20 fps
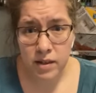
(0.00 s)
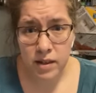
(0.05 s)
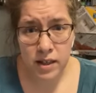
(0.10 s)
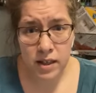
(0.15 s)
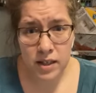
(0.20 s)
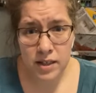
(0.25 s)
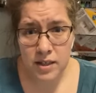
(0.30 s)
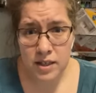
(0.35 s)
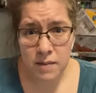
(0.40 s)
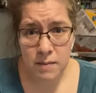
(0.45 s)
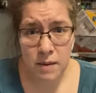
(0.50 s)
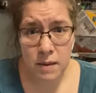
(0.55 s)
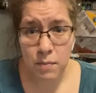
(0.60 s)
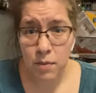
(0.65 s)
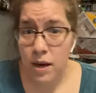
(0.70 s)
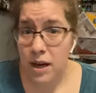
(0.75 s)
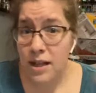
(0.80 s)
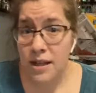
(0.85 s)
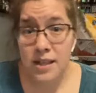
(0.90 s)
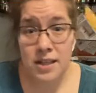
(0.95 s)
Like I said, my
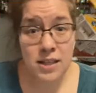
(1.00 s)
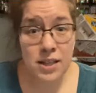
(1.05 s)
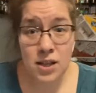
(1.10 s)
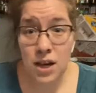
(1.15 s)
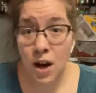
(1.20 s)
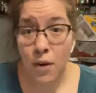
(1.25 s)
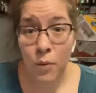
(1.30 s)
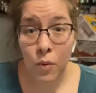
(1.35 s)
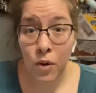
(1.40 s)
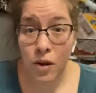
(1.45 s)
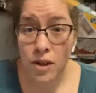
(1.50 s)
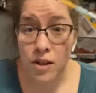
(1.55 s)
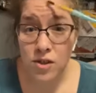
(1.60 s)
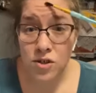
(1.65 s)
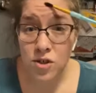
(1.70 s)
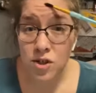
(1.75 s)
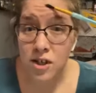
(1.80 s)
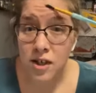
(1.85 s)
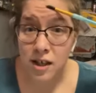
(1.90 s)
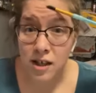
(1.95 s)
brain is not working,
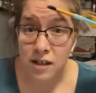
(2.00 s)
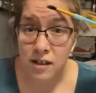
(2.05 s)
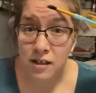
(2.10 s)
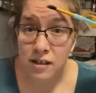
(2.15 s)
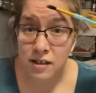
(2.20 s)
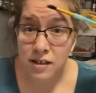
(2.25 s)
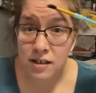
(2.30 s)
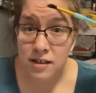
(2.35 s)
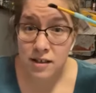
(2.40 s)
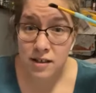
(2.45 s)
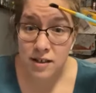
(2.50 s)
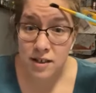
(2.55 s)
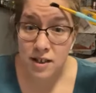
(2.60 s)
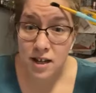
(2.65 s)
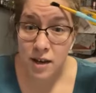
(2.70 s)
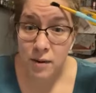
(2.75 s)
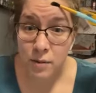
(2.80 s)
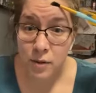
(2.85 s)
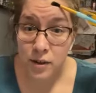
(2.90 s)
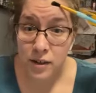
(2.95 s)
Janine. It's
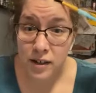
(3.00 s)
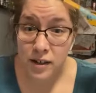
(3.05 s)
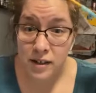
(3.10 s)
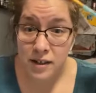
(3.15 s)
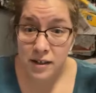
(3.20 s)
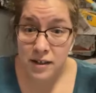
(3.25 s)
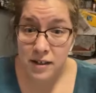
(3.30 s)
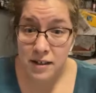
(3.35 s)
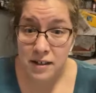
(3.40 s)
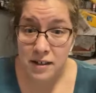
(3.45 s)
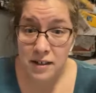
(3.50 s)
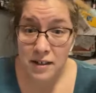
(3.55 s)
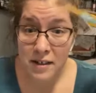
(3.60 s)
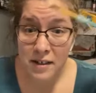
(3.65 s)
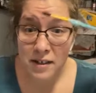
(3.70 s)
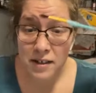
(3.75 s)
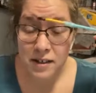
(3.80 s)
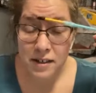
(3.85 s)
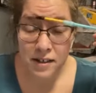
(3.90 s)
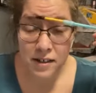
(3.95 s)
not working
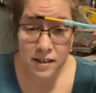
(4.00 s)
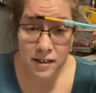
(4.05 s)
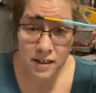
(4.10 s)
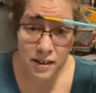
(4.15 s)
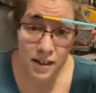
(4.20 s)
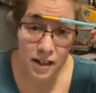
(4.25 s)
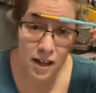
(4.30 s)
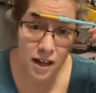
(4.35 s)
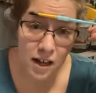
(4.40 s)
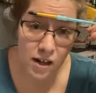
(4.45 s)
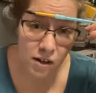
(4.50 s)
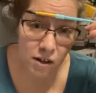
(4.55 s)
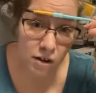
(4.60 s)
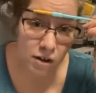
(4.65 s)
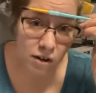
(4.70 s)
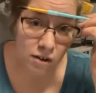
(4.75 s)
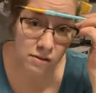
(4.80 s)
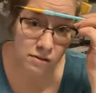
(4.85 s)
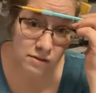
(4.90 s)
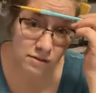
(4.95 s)
at
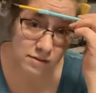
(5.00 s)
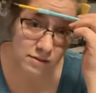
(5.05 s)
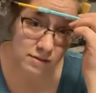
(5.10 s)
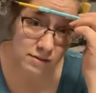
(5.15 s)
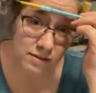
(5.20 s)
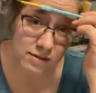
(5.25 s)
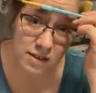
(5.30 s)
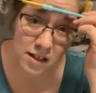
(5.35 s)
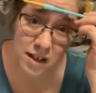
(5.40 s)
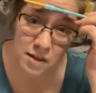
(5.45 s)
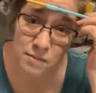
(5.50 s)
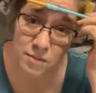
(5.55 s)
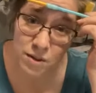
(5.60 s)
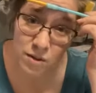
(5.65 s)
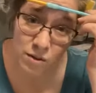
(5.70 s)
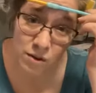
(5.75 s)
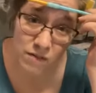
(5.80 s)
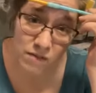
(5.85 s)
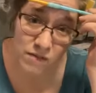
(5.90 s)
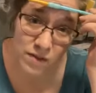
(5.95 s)
all. I'm
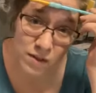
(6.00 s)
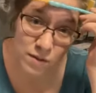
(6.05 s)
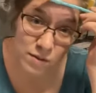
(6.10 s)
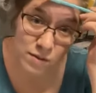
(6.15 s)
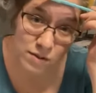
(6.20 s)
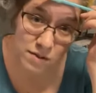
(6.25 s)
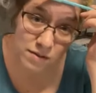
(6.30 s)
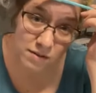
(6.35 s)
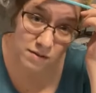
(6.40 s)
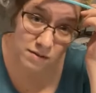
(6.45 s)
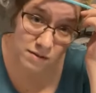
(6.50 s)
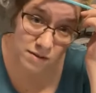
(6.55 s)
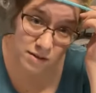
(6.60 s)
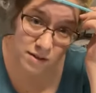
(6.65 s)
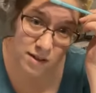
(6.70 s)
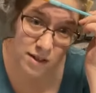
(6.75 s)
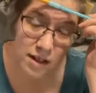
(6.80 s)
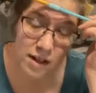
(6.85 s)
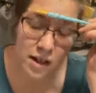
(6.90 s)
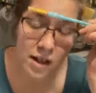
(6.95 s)
so confused.
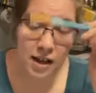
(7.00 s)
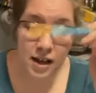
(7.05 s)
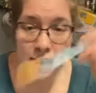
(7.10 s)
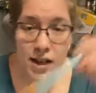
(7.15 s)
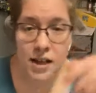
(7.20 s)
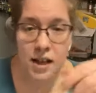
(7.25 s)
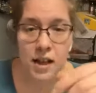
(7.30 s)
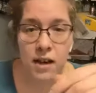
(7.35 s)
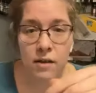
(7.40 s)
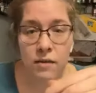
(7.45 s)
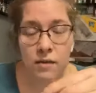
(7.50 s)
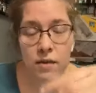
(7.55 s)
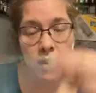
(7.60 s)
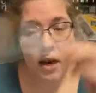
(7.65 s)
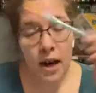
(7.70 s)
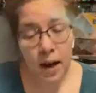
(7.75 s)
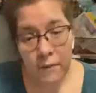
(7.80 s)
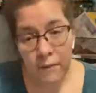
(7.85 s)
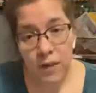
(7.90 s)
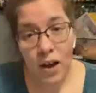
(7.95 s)
Anyhow,
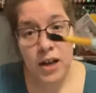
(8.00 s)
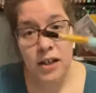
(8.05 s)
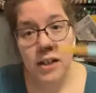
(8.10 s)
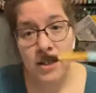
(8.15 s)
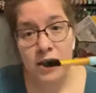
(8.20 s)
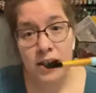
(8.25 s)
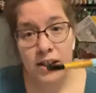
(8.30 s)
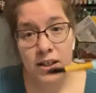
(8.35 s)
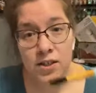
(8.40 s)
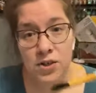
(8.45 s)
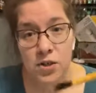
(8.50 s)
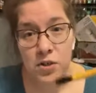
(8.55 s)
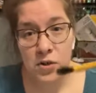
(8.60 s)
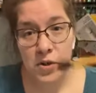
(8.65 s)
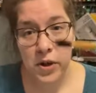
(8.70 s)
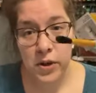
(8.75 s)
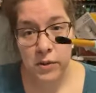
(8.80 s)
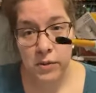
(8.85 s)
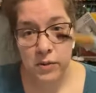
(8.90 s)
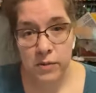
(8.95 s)
I'm finally going to let y'all
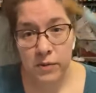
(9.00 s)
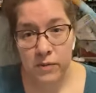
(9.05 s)
go.